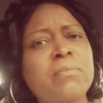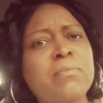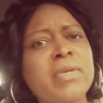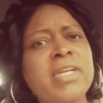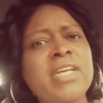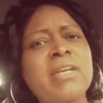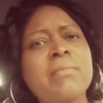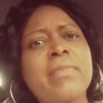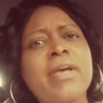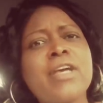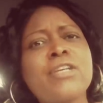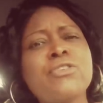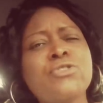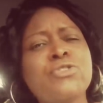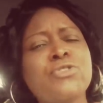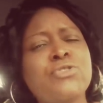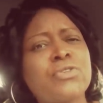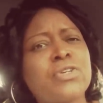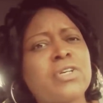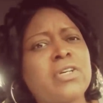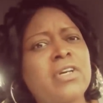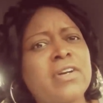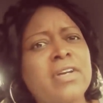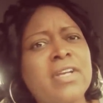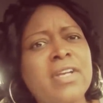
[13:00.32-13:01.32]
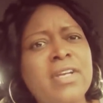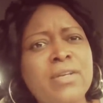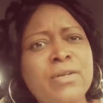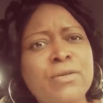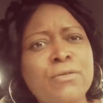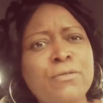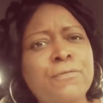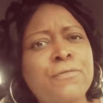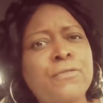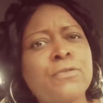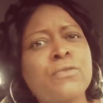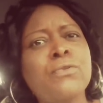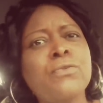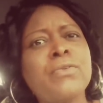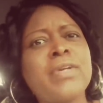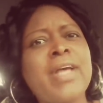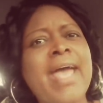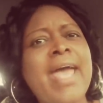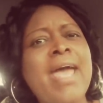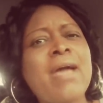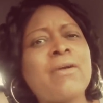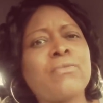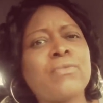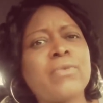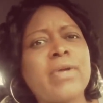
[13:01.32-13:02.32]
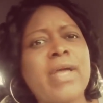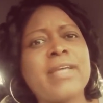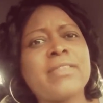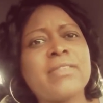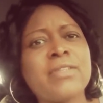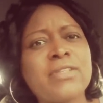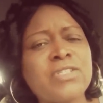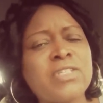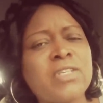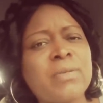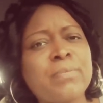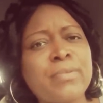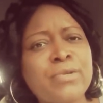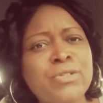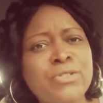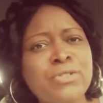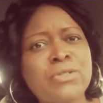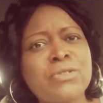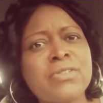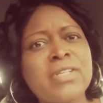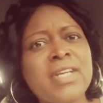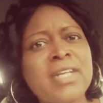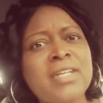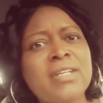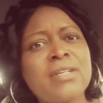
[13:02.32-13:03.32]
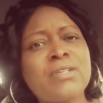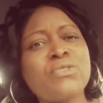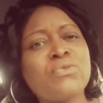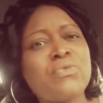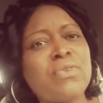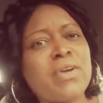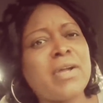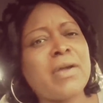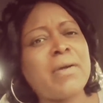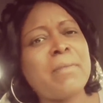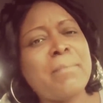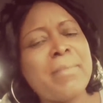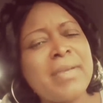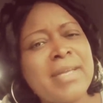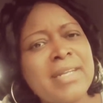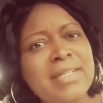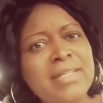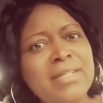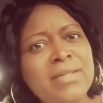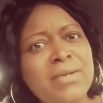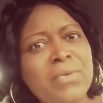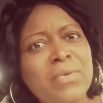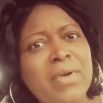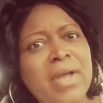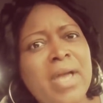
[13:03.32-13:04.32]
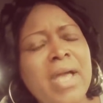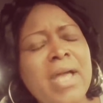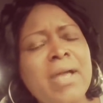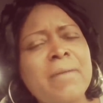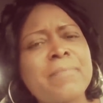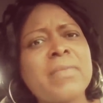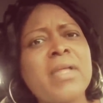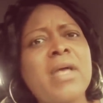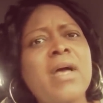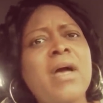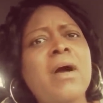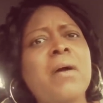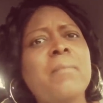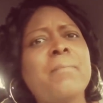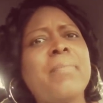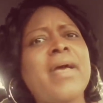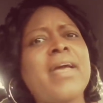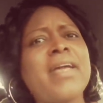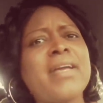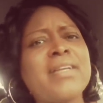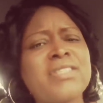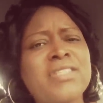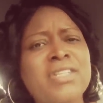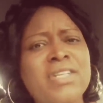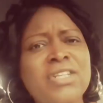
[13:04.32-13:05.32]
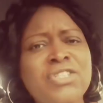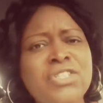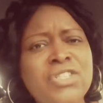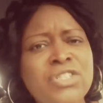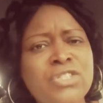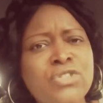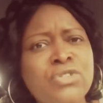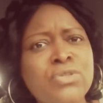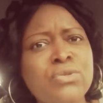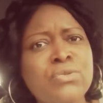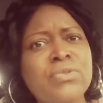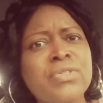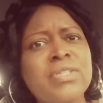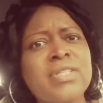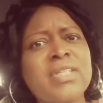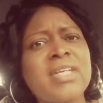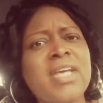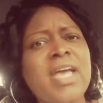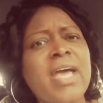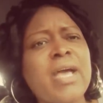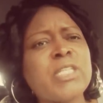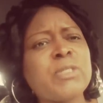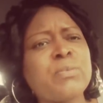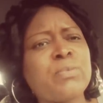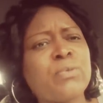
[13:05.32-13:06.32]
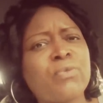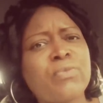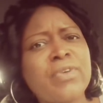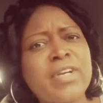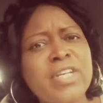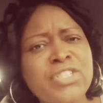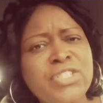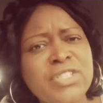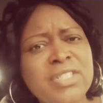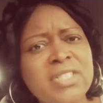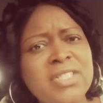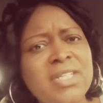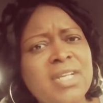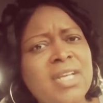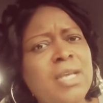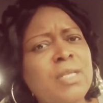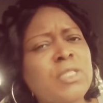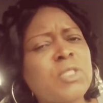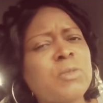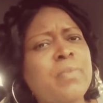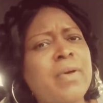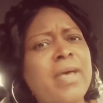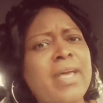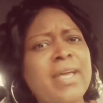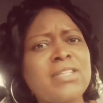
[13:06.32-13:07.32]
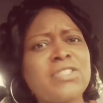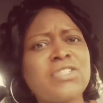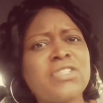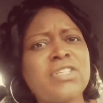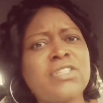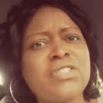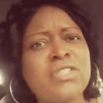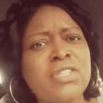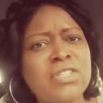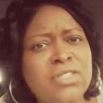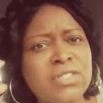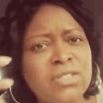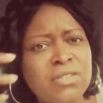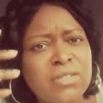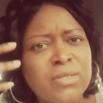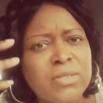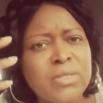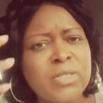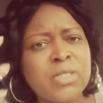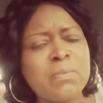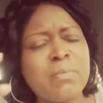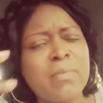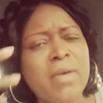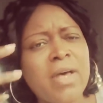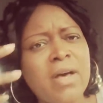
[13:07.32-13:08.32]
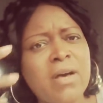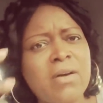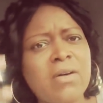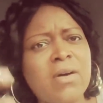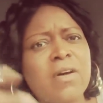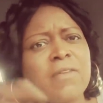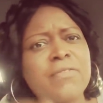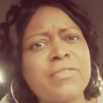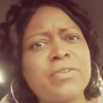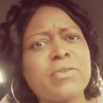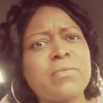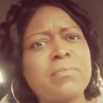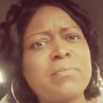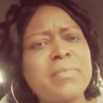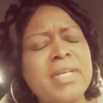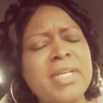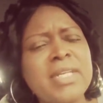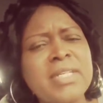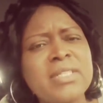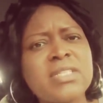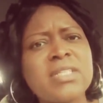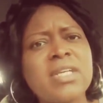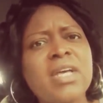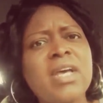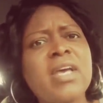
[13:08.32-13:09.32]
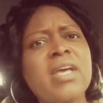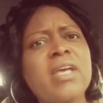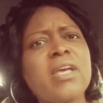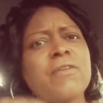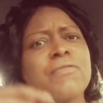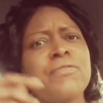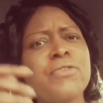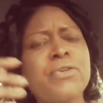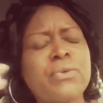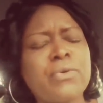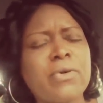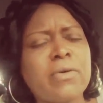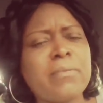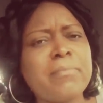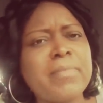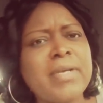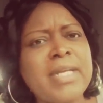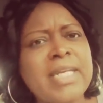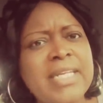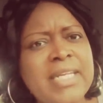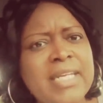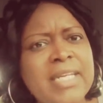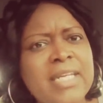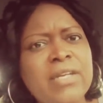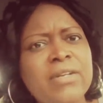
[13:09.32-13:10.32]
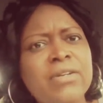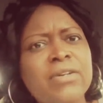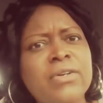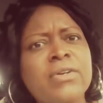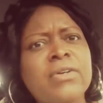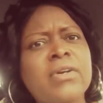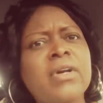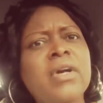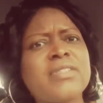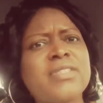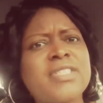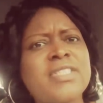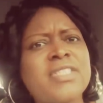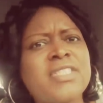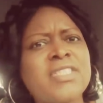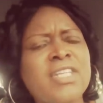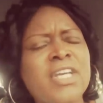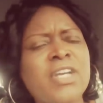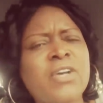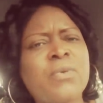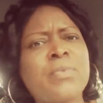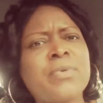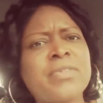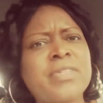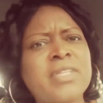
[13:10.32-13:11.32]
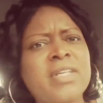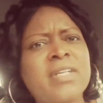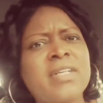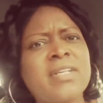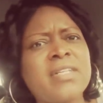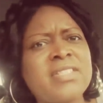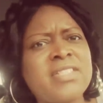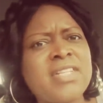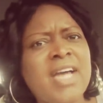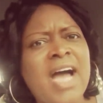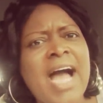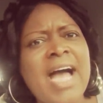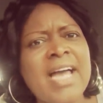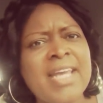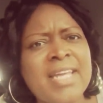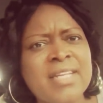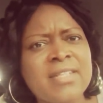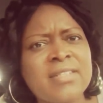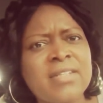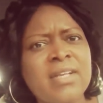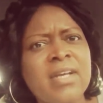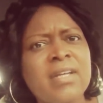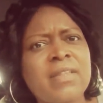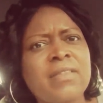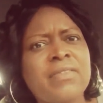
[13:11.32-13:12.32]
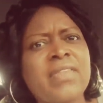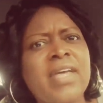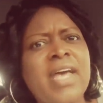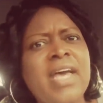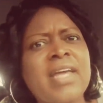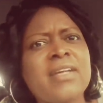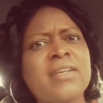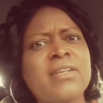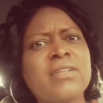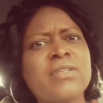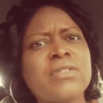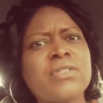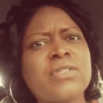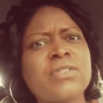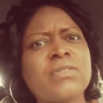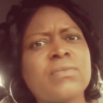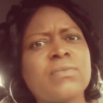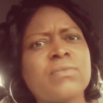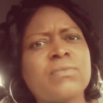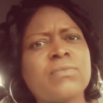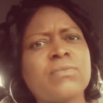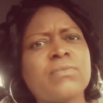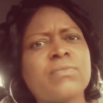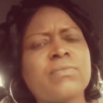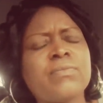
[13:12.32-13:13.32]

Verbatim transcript: your meat. Make sure you're cooking your food at, at the temperature that is recommended, okay? Pay attention to the expiration dates. Pay attention to the smell of your meats if you're a meat eater. Stick within a diet that is